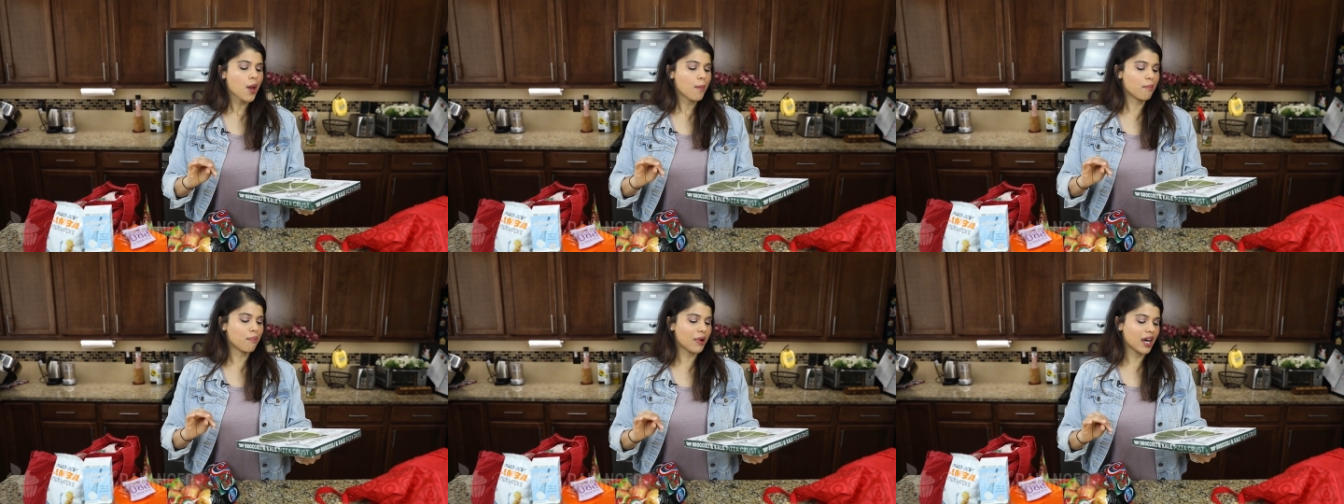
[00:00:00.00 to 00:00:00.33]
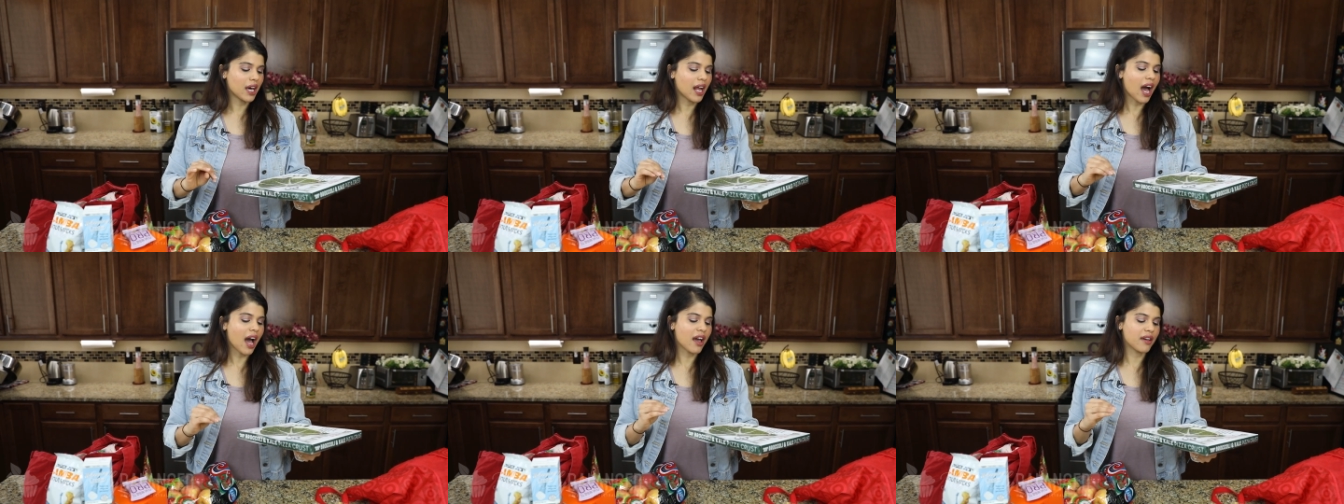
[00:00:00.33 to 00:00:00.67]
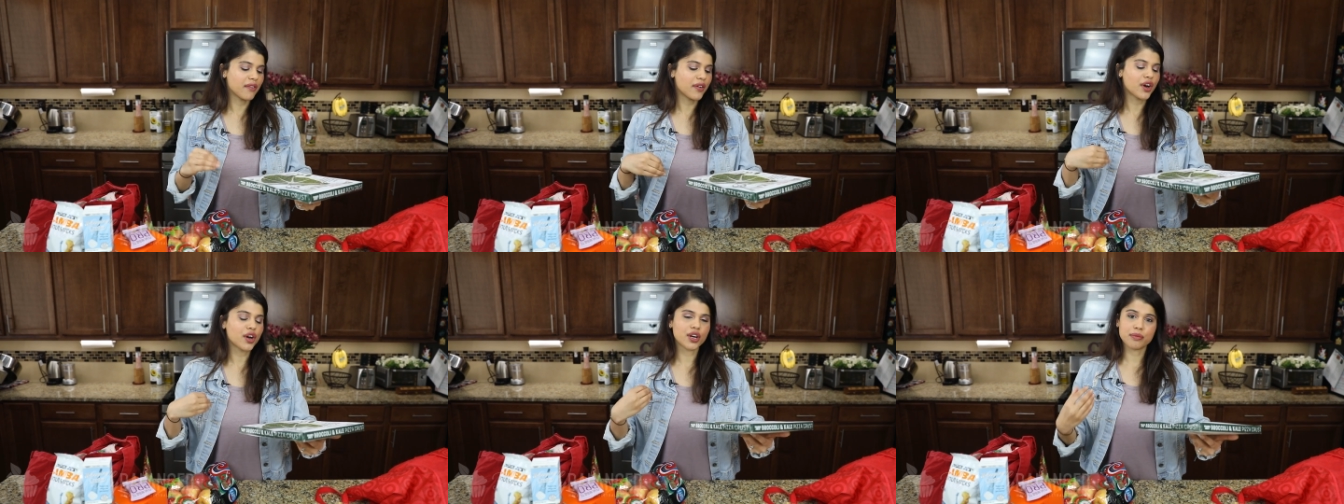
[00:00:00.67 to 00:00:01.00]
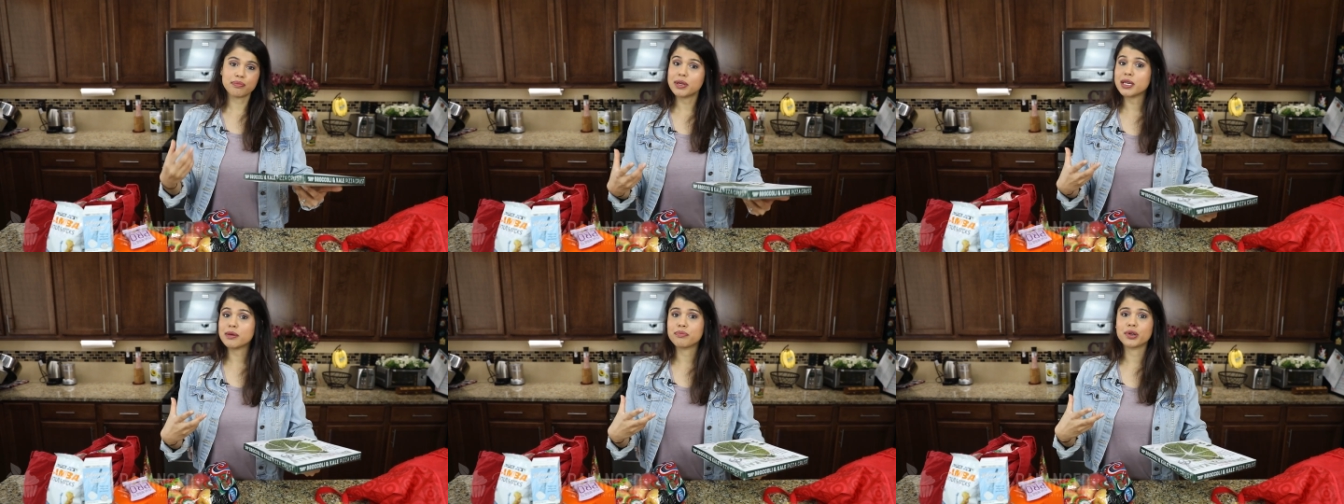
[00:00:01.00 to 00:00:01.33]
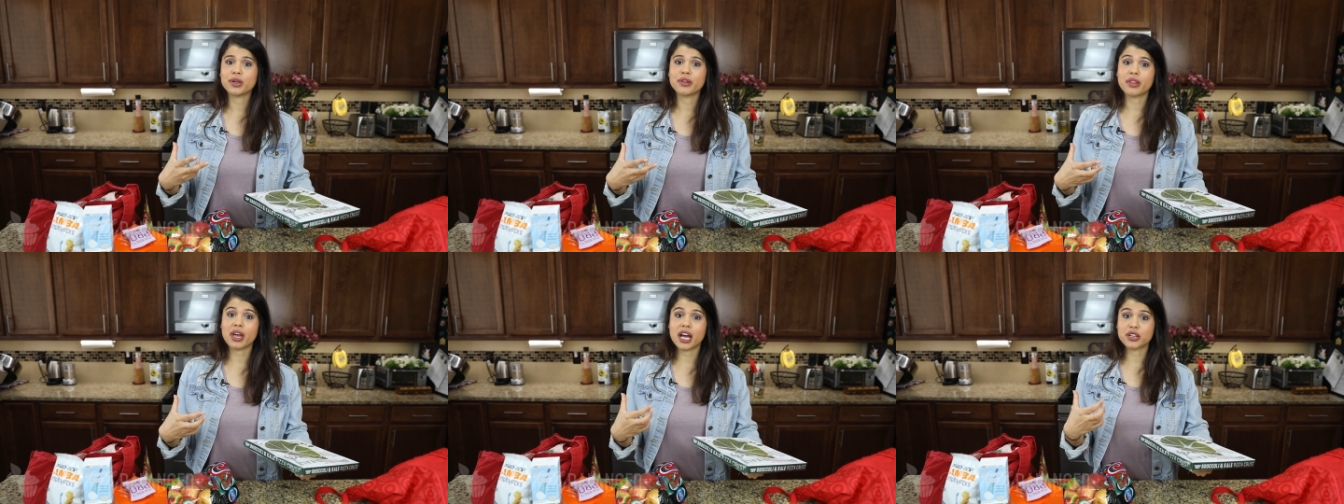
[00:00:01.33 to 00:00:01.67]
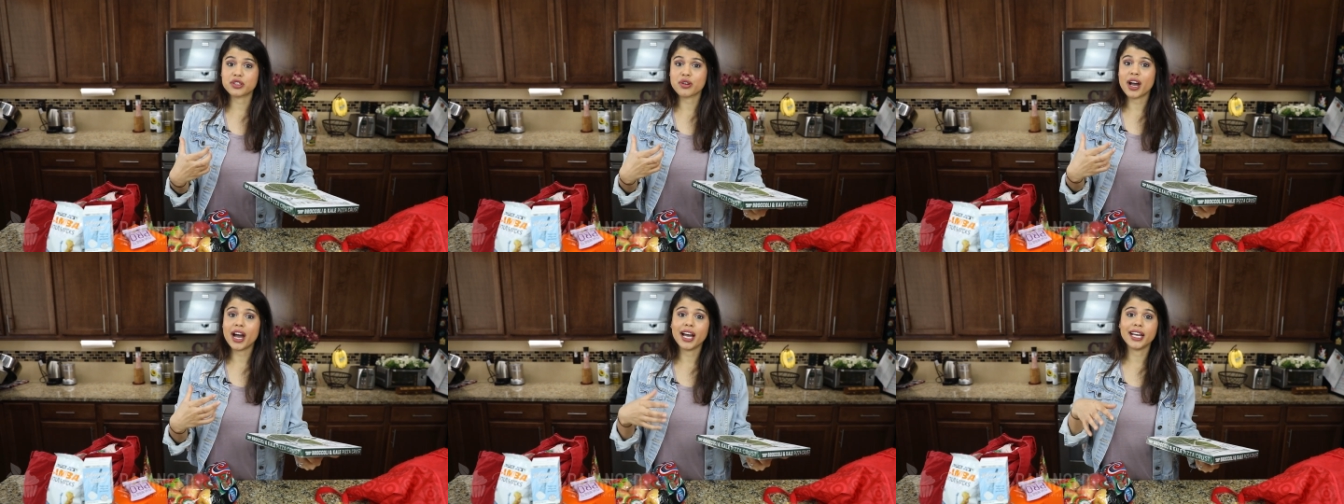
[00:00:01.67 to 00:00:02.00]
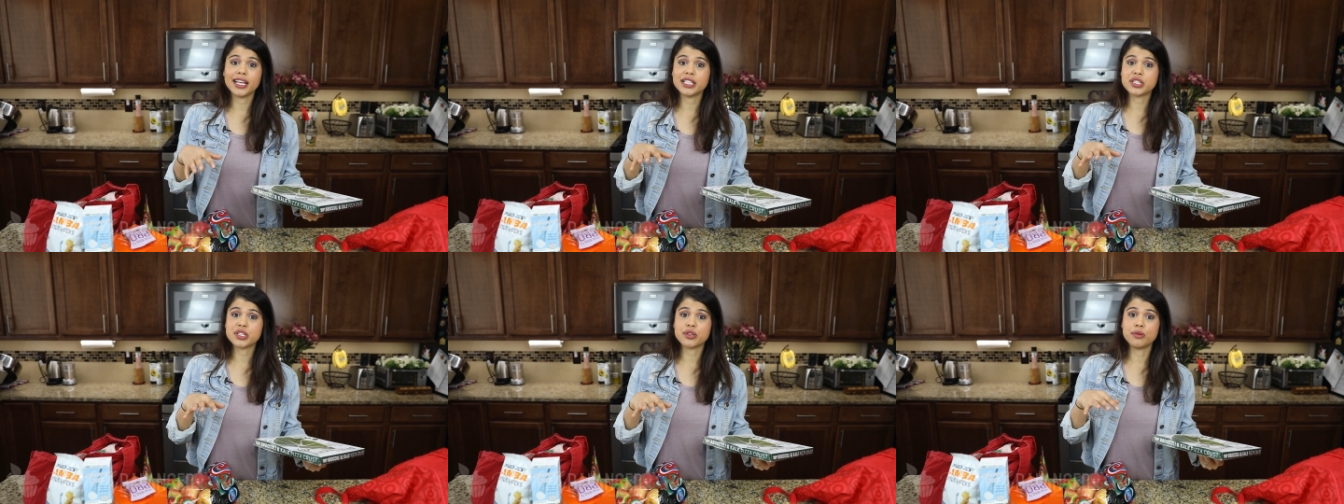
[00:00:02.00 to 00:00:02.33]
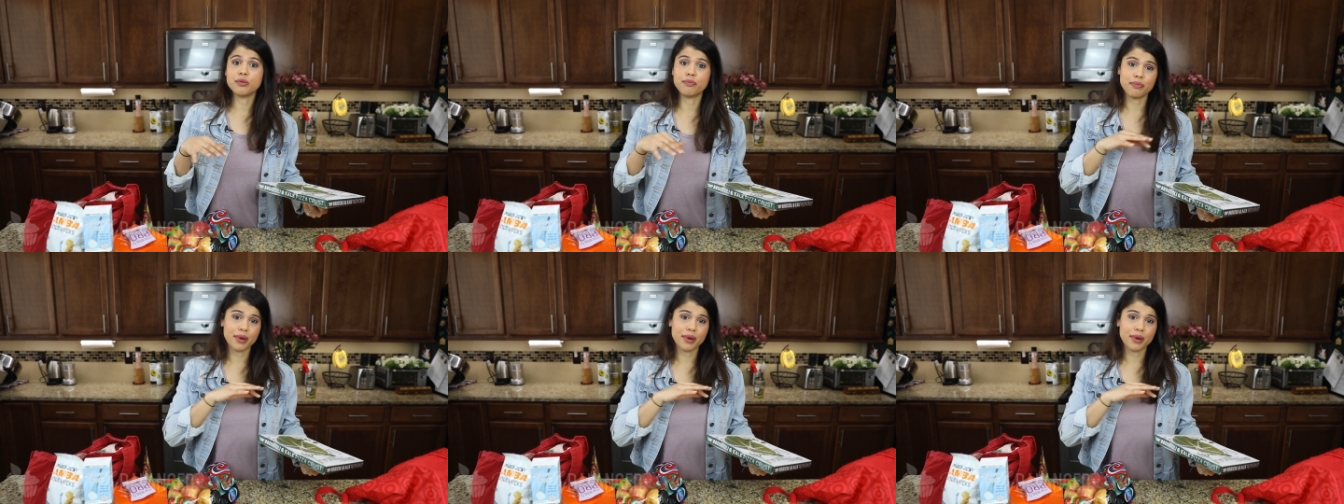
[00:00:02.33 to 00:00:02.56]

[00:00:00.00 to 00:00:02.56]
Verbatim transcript: But I've heard people that try to